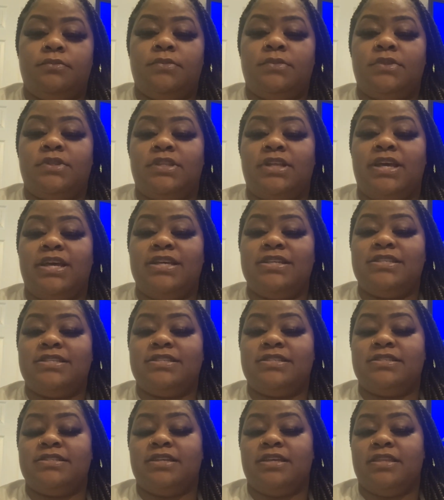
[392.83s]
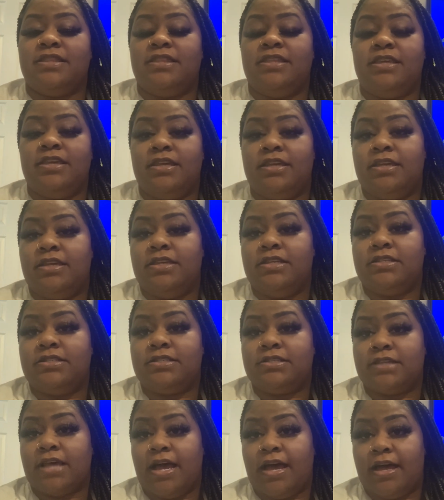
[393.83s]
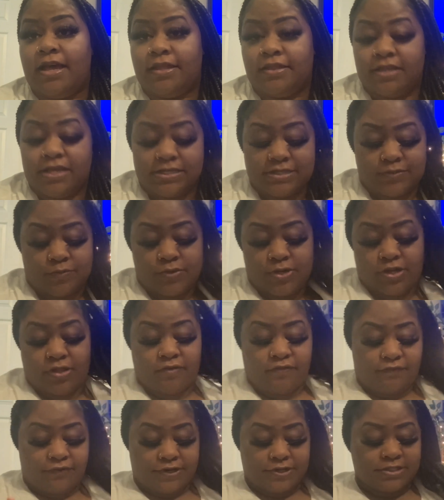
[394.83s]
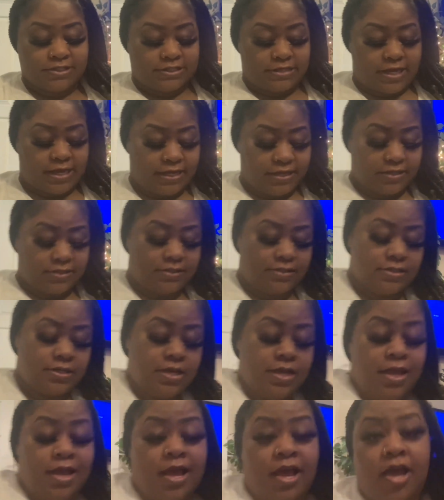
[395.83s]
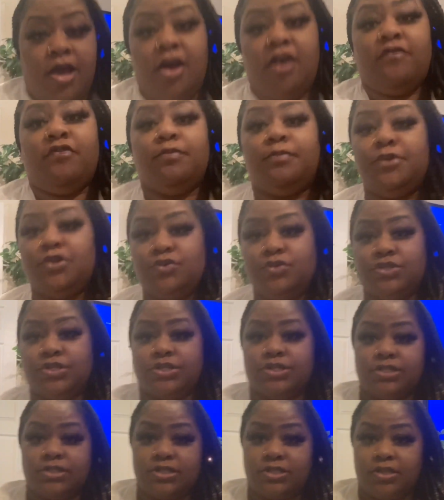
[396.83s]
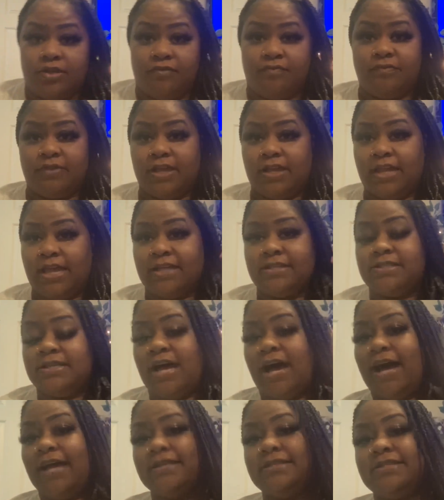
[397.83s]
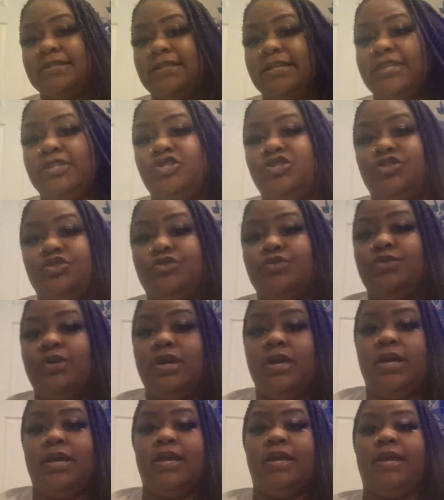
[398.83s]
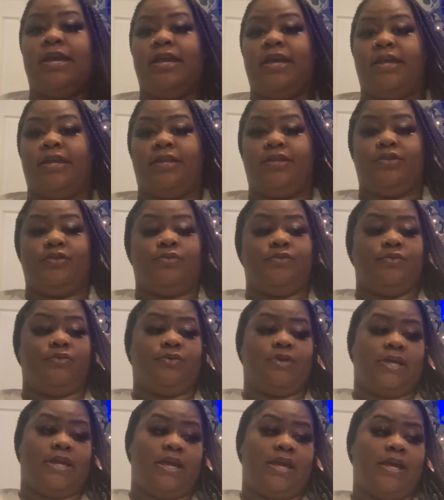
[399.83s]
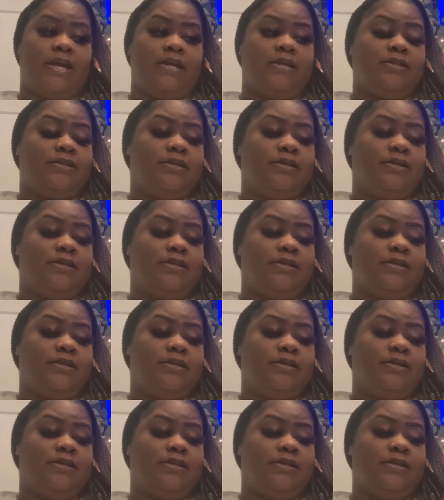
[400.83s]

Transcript: That's the sign. That's one of the first signs of abusers. They like to isolate you and you can't.